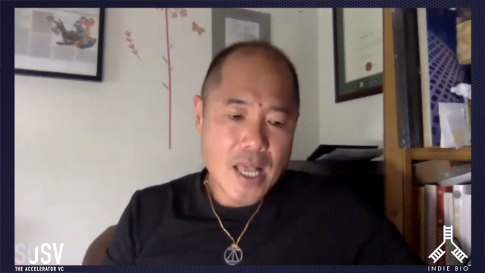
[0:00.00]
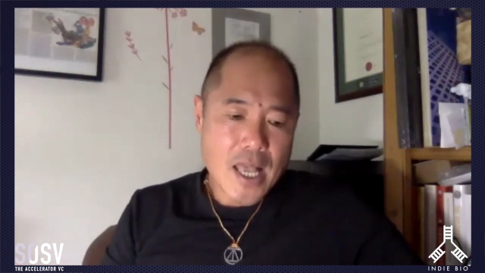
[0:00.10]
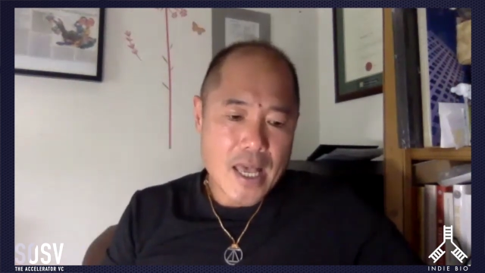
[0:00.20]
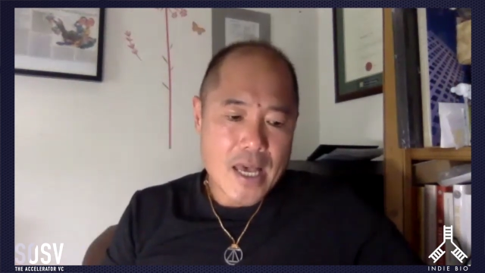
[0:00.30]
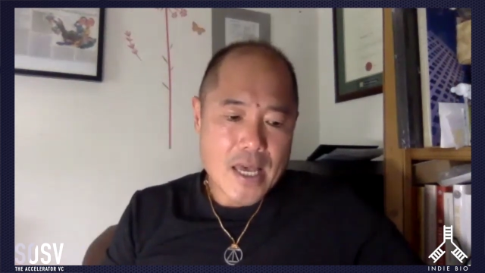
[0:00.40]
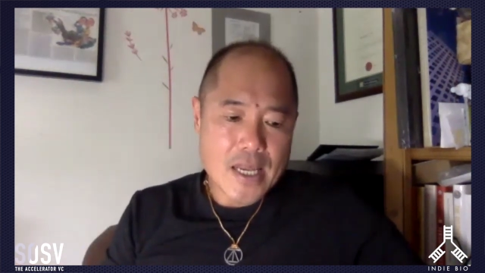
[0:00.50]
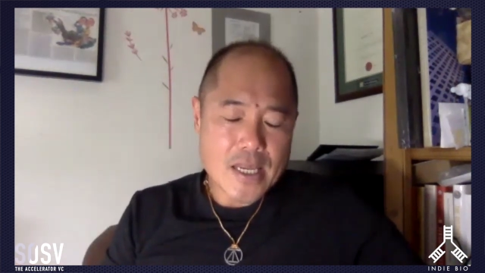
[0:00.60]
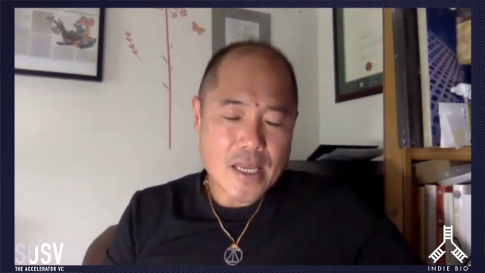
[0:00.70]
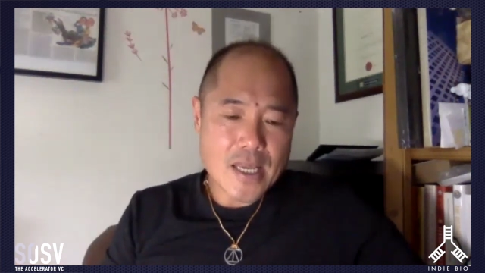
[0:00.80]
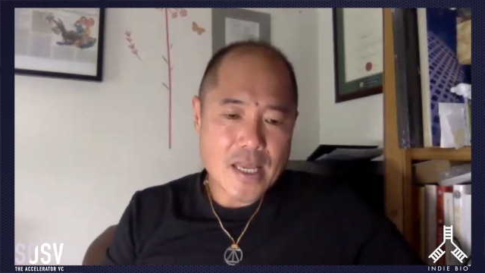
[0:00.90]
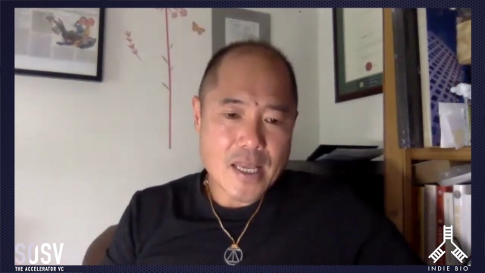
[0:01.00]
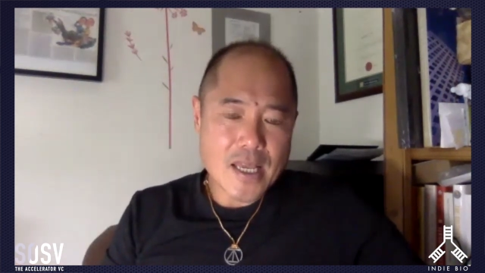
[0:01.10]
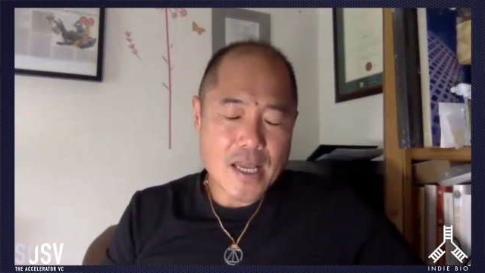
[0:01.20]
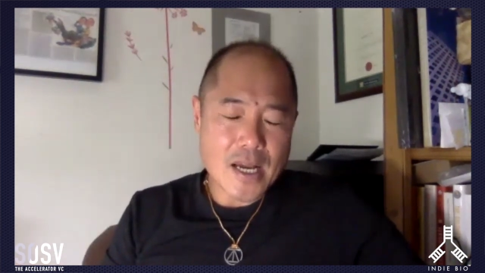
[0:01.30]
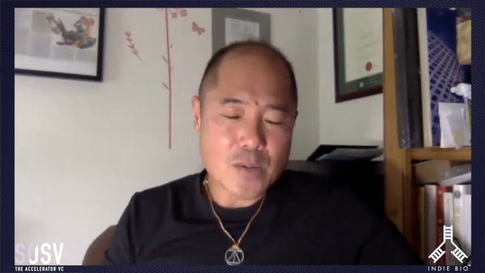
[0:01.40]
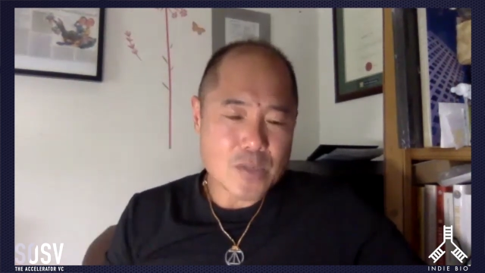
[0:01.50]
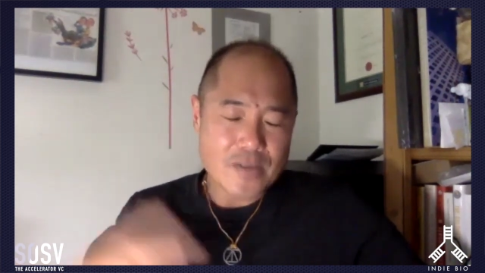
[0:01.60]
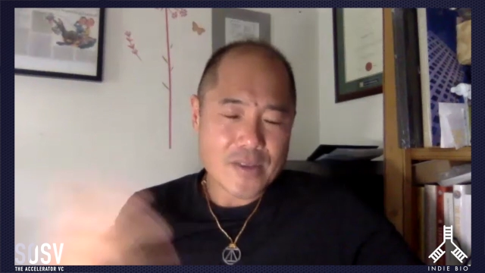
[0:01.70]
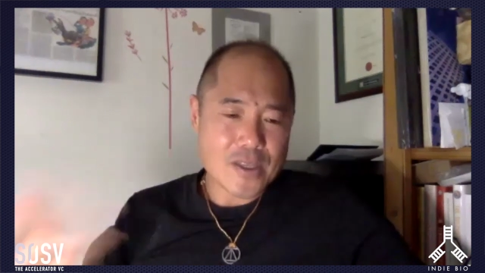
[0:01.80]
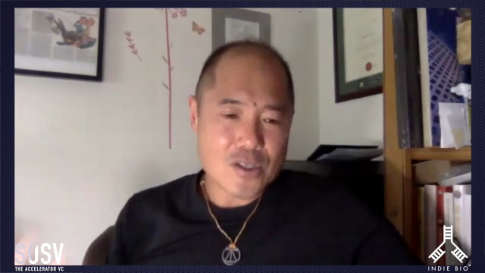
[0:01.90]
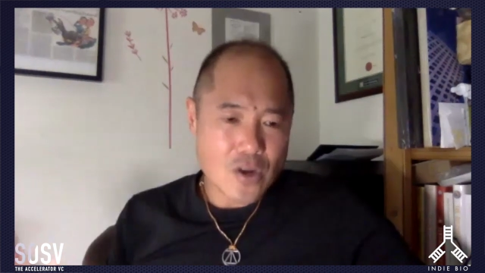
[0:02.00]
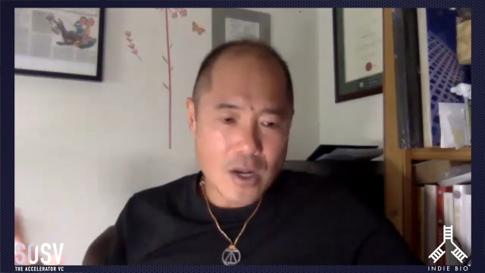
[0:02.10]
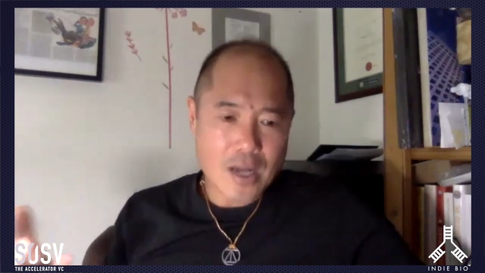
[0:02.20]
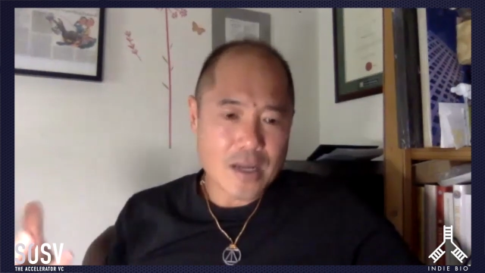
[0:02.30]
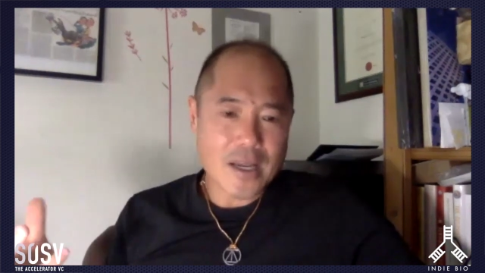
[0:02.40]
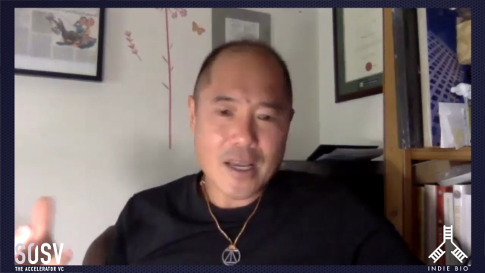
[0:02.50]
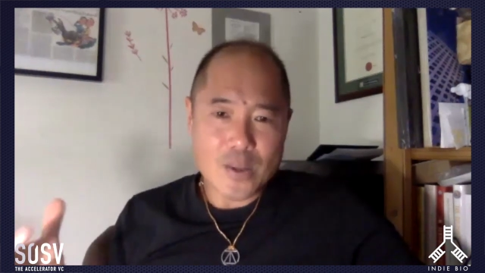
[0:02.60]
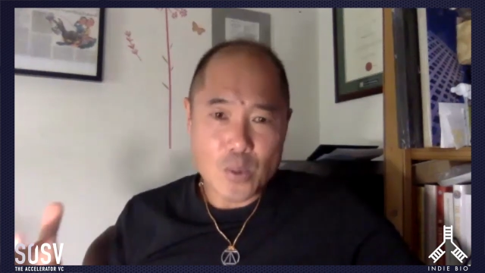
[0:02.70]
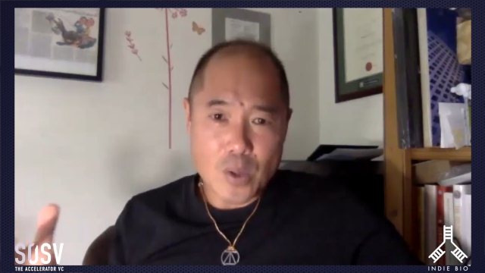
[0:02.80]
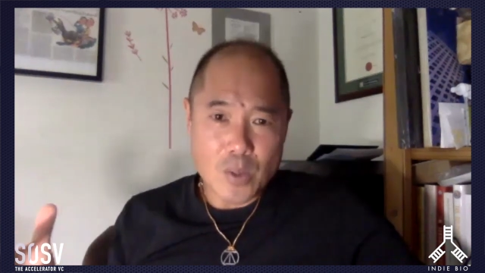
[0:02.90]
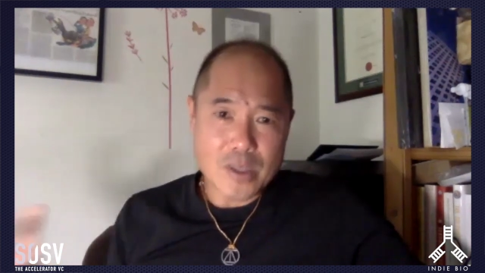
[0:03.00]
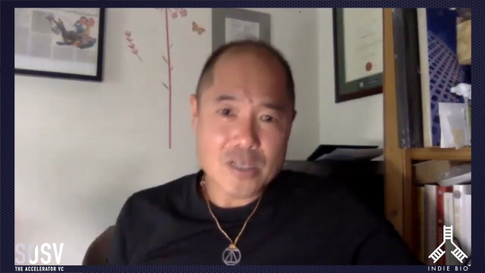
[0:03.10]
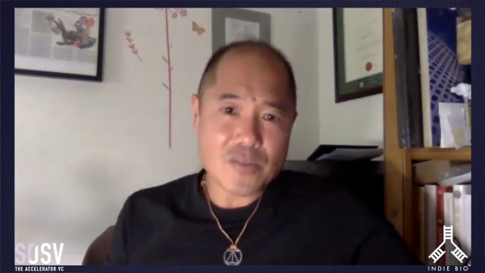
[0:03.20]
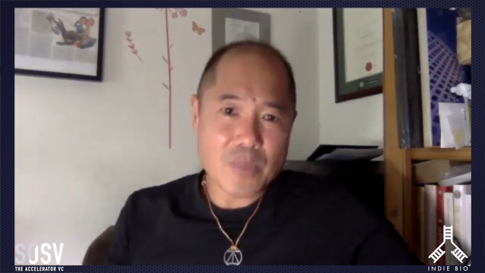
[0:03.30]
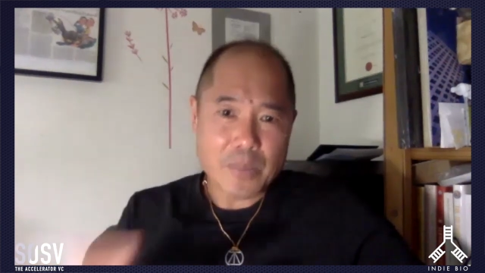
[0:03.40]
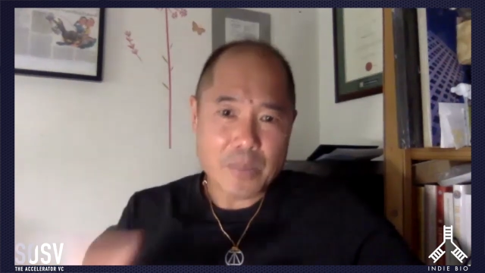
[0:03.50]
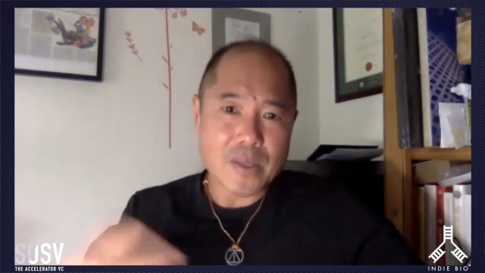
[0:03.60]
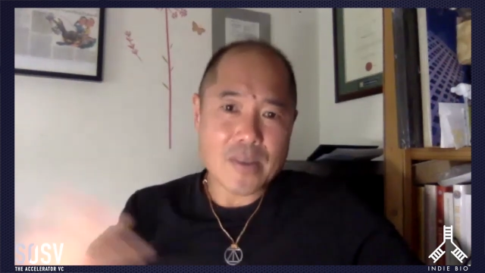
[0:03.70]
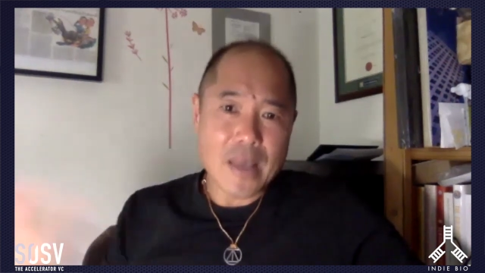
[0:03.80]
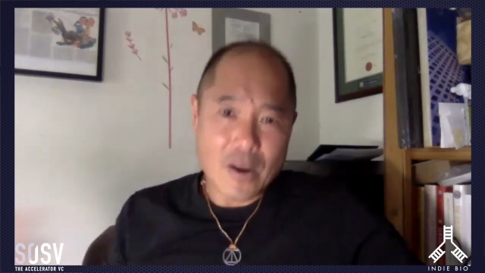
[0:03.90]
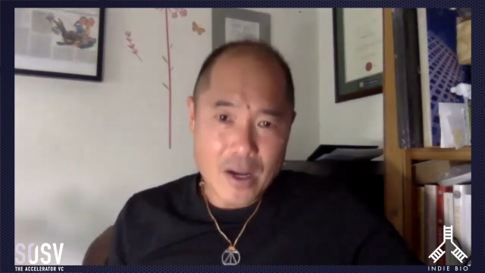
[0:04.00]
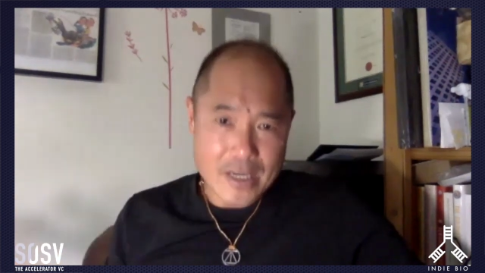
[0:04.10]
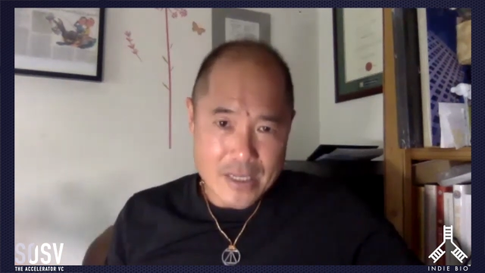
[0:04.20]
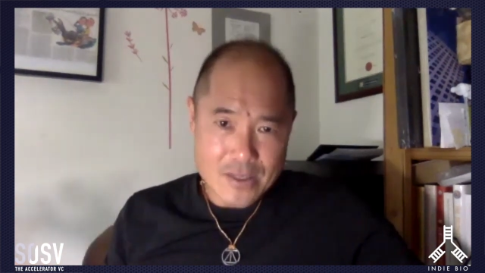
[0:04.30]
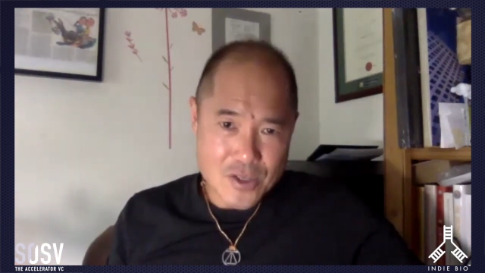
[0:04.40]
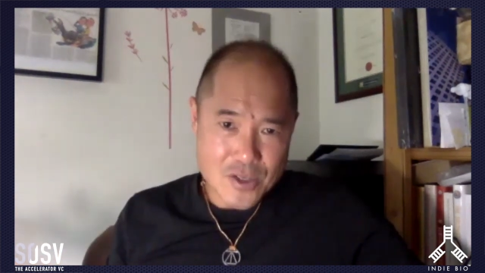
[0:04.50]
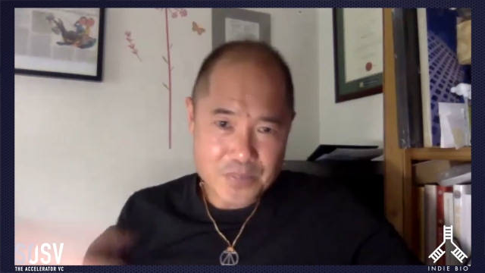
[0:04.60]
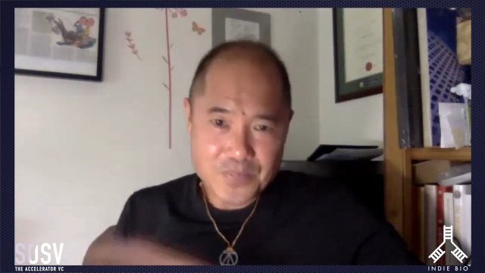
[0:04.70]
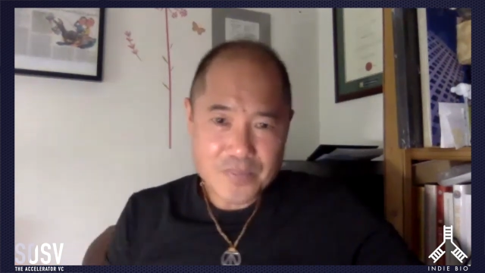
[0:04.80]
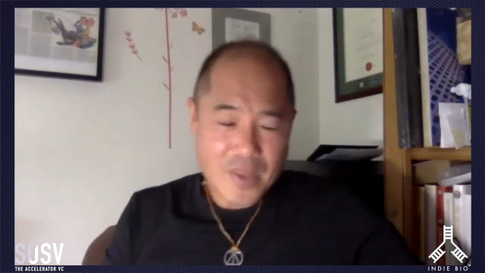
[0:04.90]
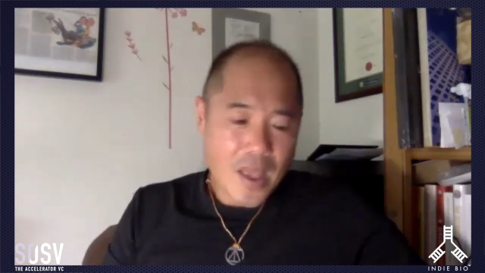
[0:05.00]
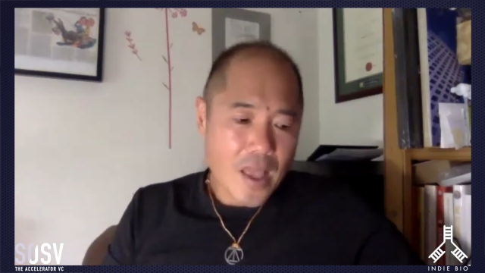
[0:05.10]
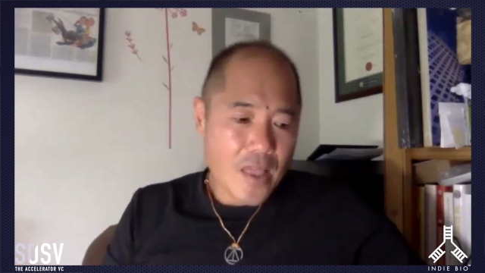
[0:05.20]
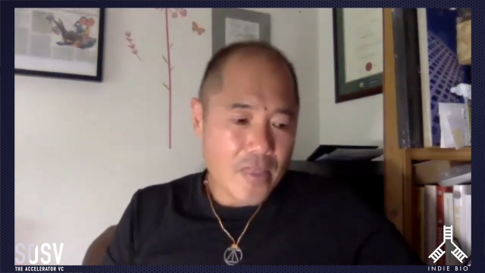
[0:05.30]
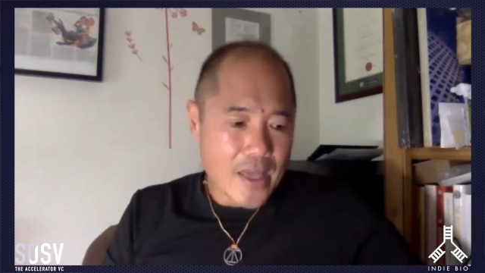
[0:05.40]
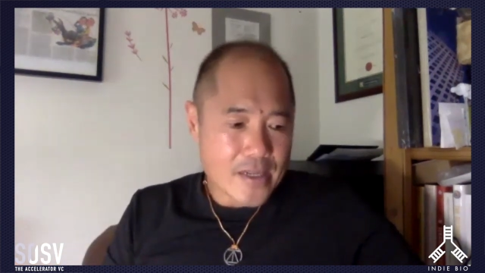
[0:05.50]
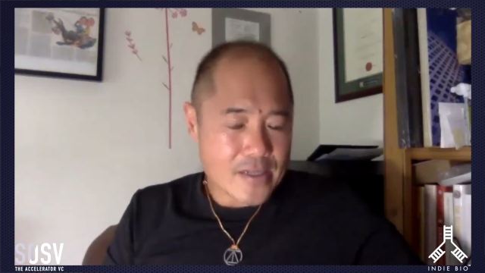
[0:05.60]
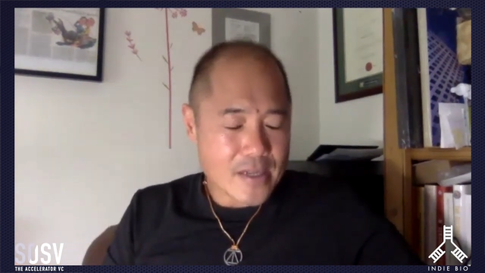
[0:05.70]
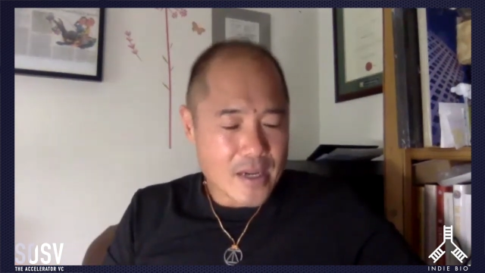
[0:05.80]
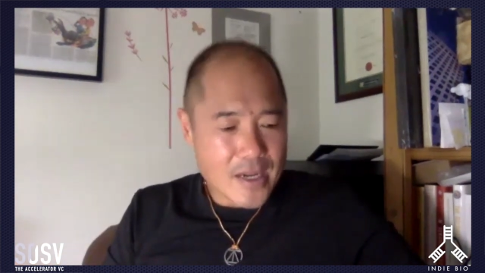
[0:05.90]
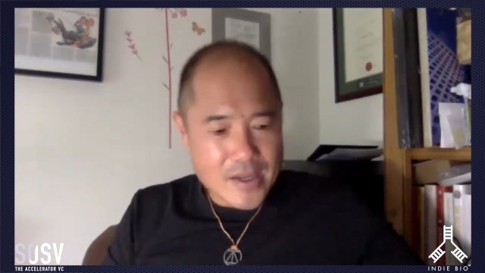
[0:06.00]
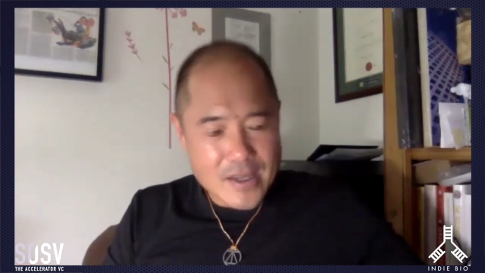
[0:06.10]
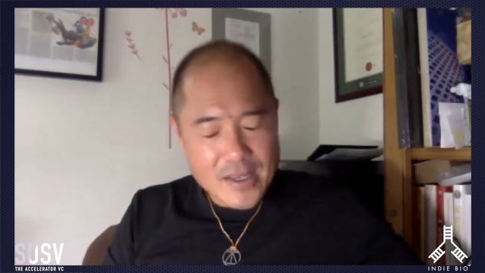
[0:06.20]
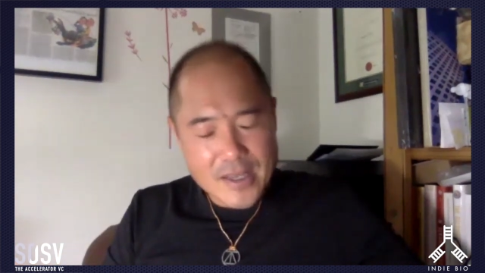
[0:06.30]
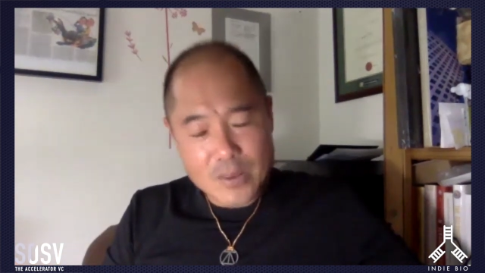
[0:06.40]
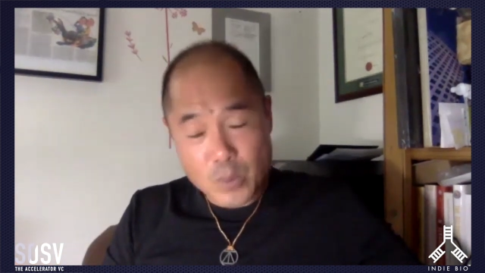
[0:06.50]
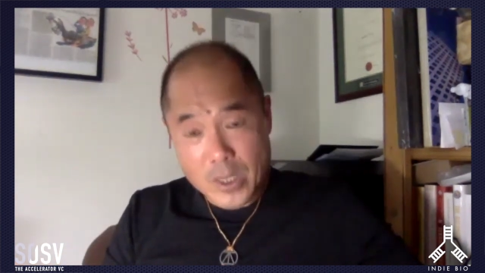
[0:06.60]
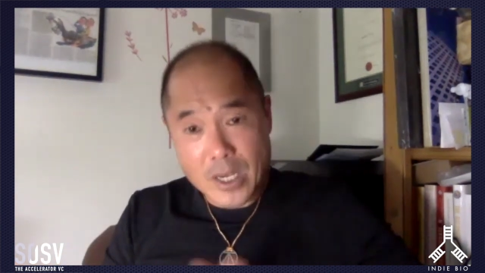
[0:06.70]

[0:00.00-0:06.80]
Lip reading: And I was giving this talk, and there were a bunch of people in that audience that were young